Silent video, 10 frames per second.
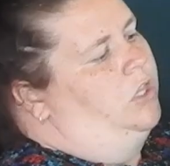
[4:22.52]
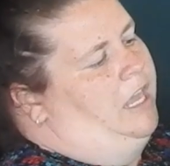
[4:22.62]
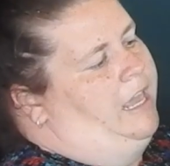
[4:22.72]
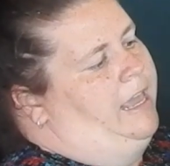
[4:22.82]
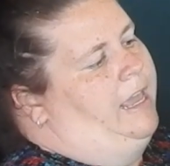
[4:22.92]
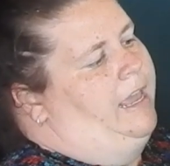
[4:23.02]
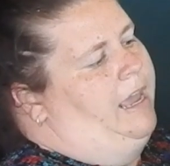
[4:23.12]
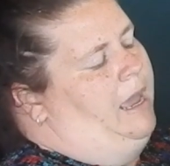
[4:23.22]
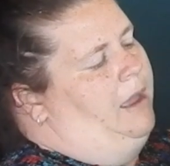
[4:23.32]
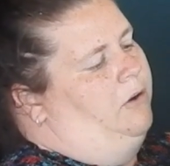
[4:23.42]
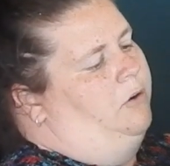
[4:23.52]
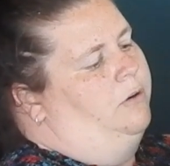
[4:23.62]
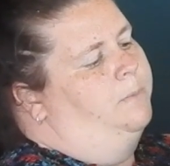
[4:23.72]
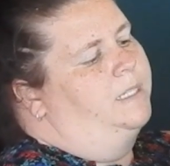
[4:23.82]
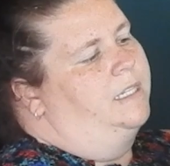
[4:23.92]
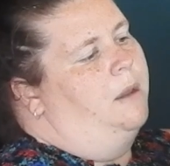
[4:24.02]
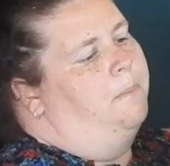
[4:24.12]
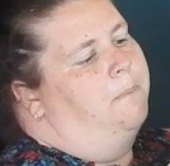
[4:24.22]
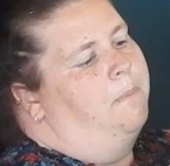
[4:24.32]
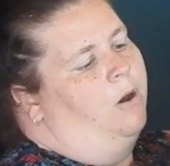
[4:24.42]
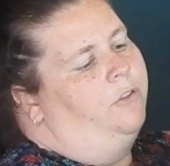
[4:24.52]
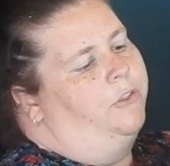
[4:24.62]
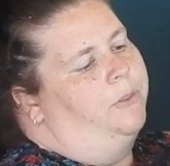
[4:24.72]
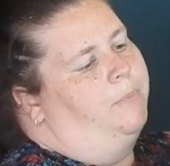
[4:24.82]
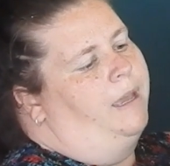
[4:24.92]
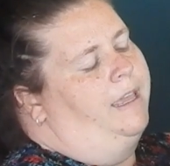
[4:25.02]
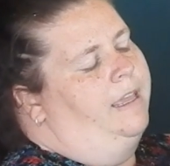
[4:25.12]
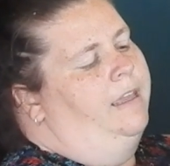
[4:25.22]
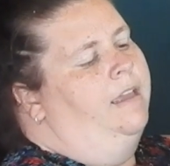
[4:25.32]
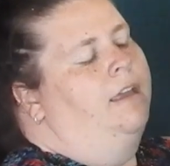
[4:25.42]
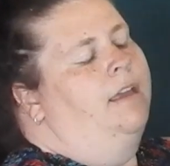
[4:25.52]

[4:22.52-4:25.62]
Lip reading: the Crimson Moth by